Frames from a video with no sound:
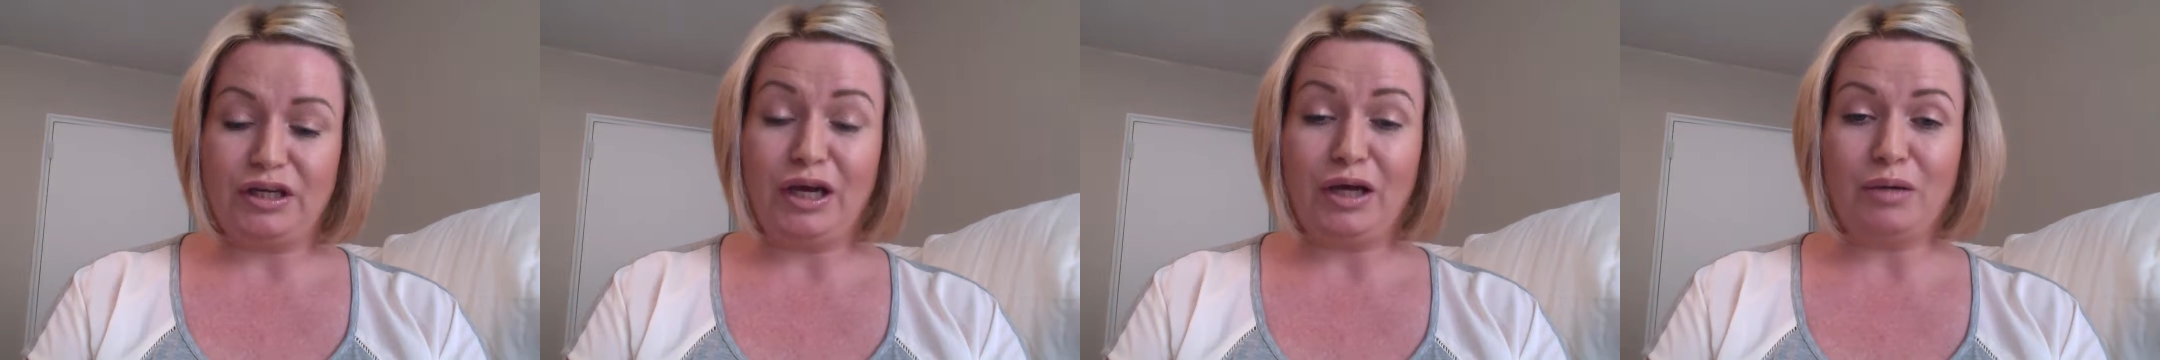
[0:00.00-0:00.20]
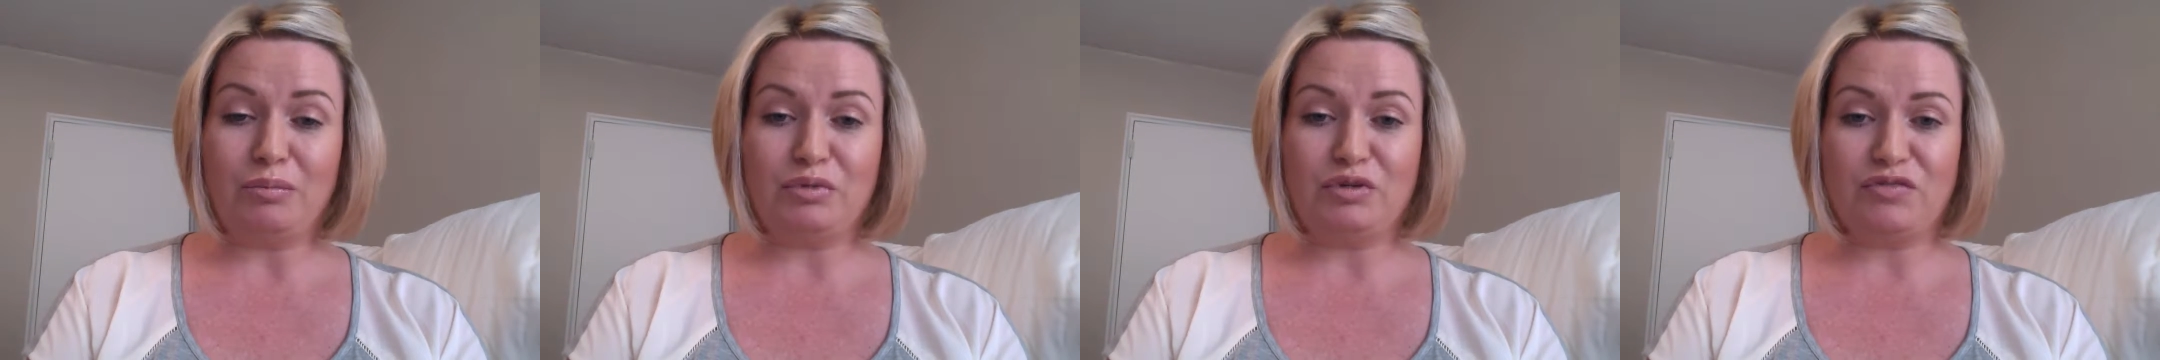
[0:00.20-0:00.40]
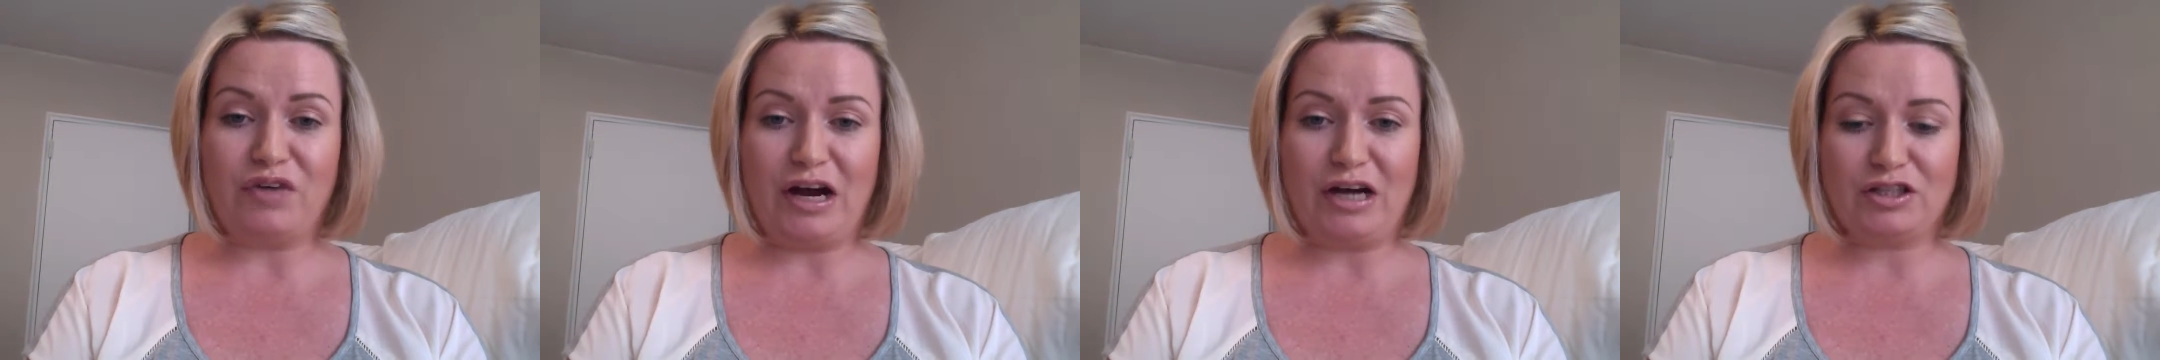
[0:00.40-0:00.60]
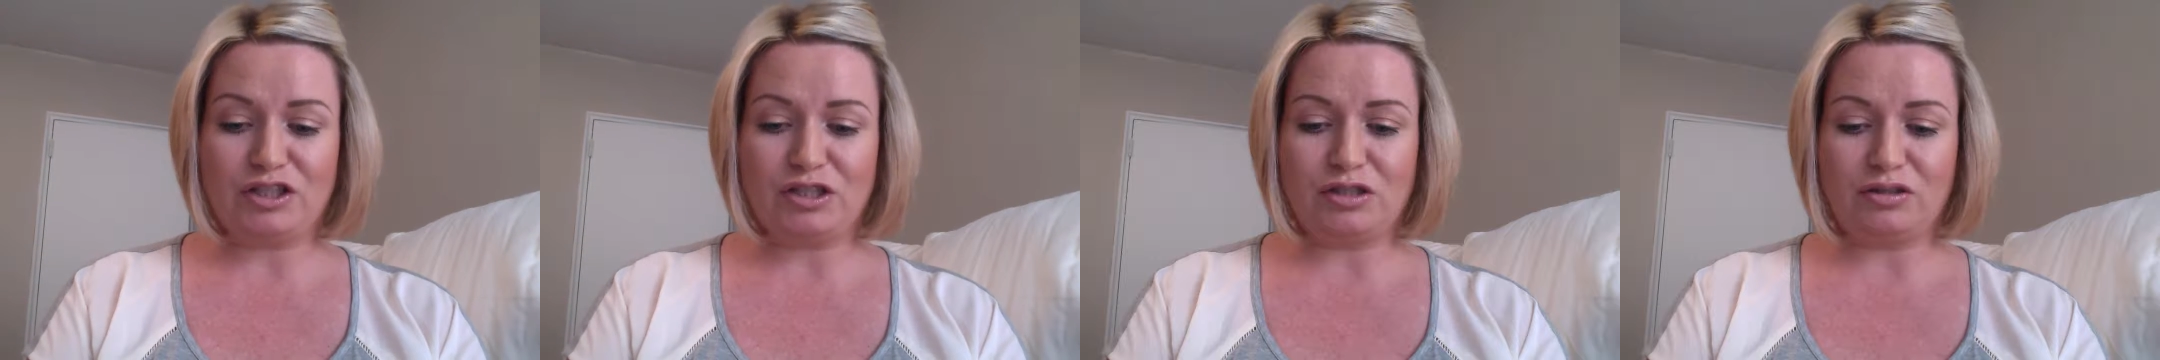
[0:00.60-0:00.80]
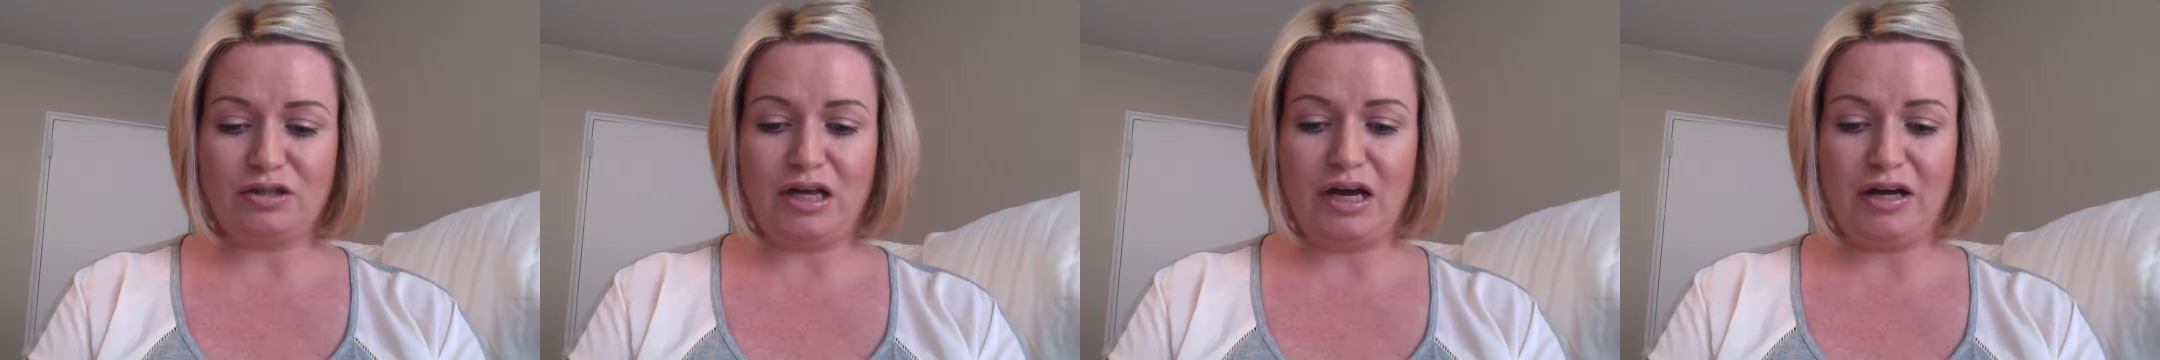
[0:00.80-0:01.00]
can be
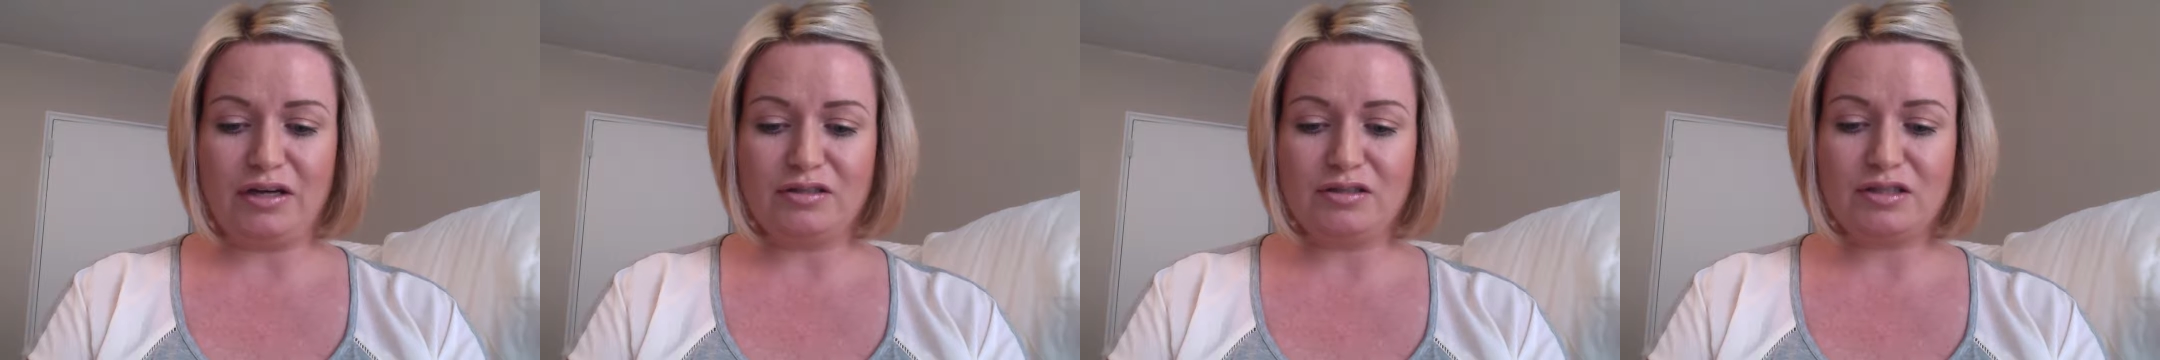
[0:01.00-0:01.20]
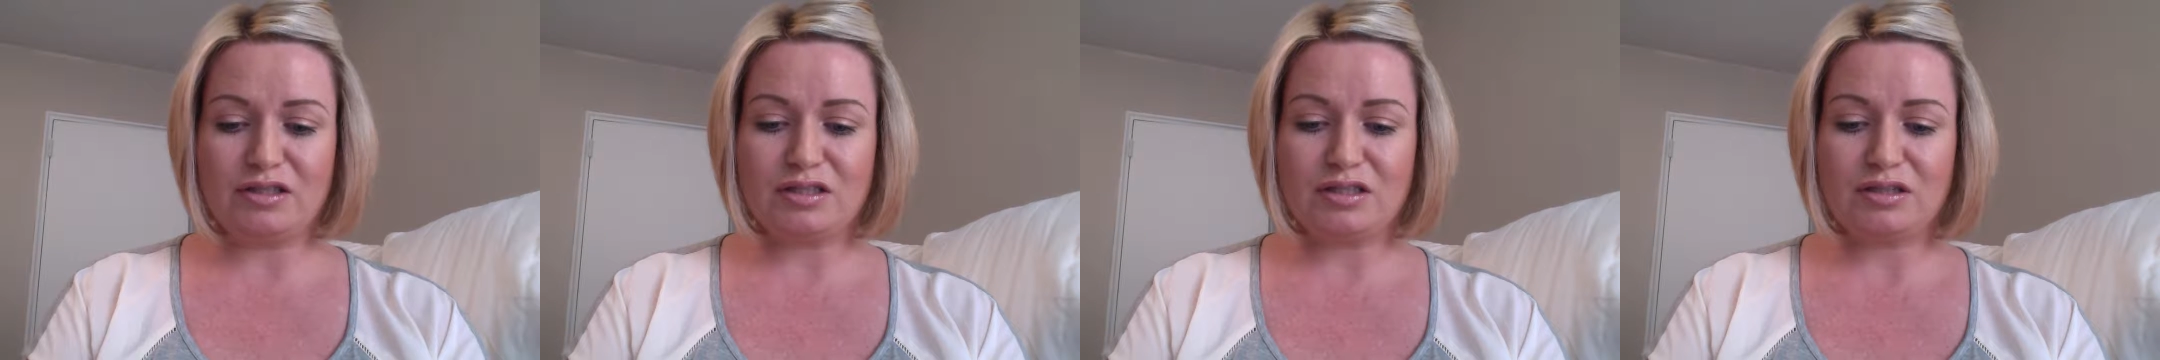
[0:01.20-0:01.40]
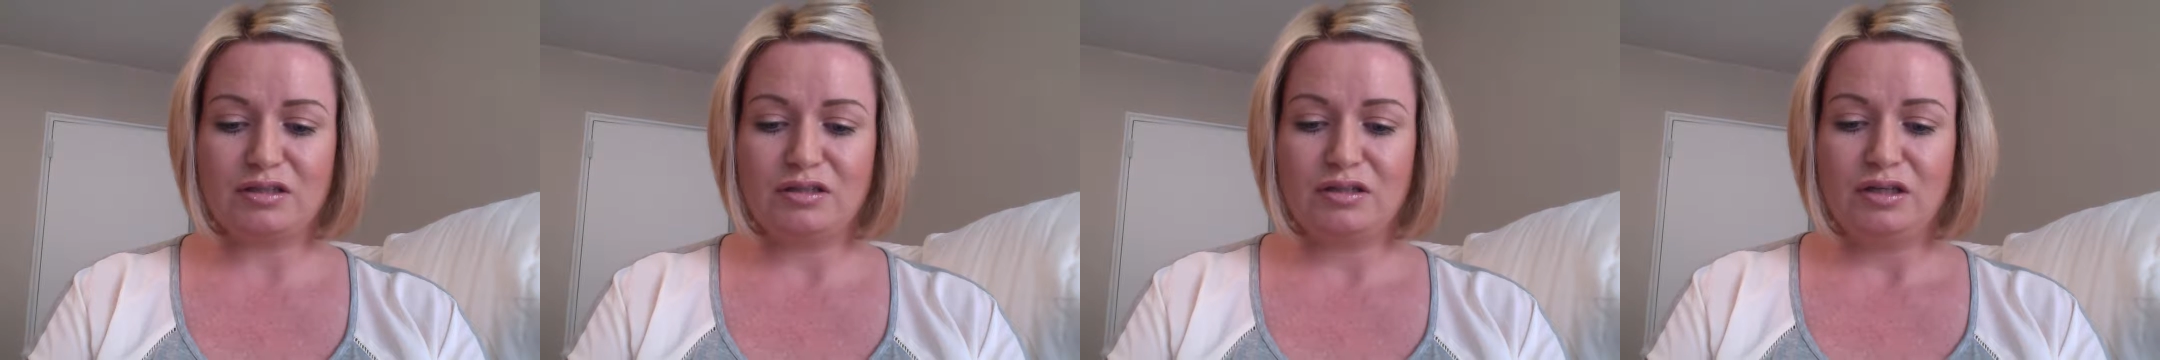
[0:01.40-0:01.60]
rationalized.